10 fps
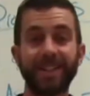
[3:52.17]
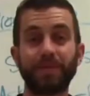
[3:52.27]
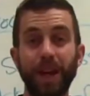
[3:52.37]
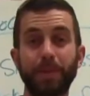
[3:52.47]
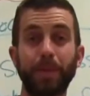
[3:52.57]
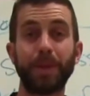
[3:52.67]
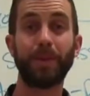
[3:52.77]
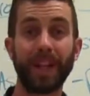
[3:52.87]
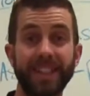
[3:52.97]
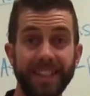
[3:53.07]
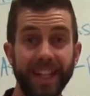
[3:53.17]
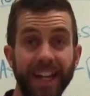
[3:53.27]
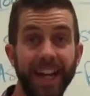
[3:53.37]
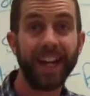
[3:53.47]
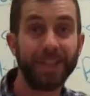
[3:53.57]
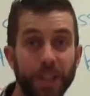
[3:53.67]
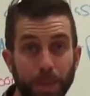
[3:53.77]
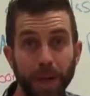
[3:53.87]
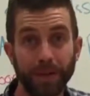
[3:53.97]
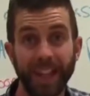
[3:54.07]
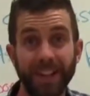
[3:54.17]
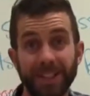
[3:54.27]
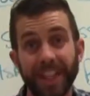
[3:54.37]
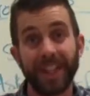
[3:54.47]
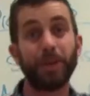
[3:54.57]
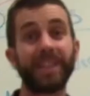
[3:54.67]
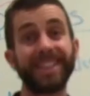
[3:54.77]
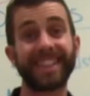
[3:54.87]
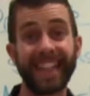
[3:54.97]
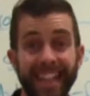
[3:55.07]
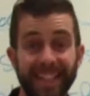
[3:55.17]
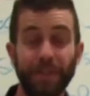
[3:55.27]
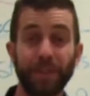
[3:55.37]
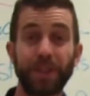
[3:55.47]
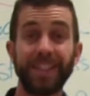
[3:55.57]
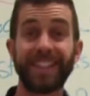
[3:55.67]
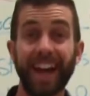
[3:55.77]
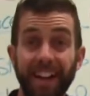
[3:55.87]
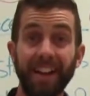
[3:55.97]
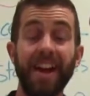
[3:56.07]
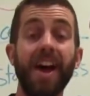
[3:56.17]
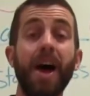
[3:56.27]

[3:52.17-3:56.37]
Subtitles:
and you're ramped up and you don't want to sit and you're springing with energy. I know what that's like, if you can tell.